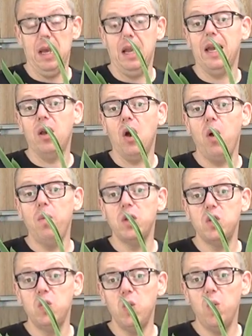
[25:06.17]
like I
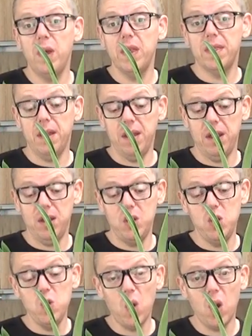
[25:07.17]
always do with uh,
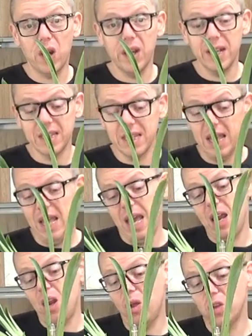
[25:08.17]
new orchids
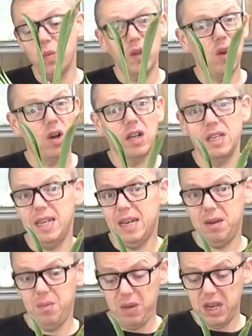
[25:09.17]
and also with orchids
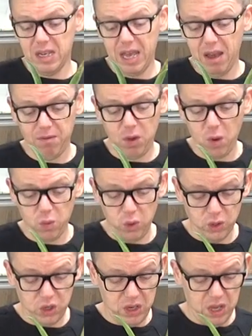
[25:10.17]
that basically have no
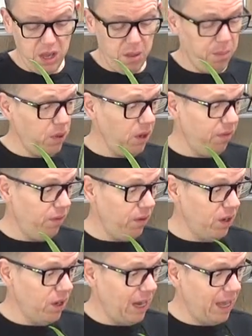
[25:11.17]
roots. Putting
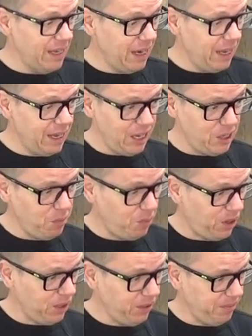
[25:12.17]
fertilizer in this
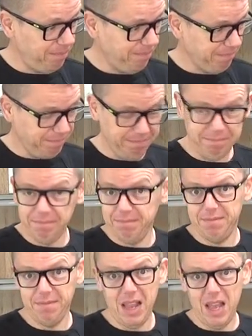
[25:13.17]
pot
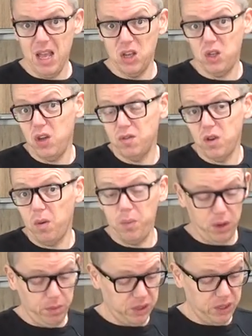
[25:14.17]
serves no
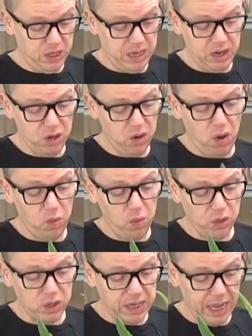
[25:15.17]
purpose. There are no
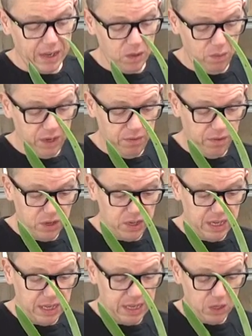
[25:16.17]
roots yet. We
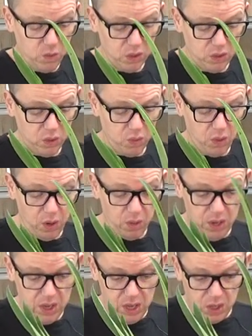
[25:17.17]
first need this one to
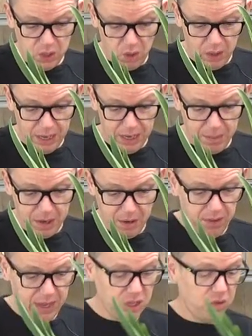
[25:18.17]
grow. So a little bit
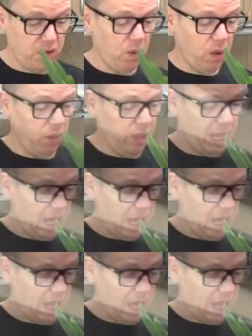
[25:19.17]
of extra while well, we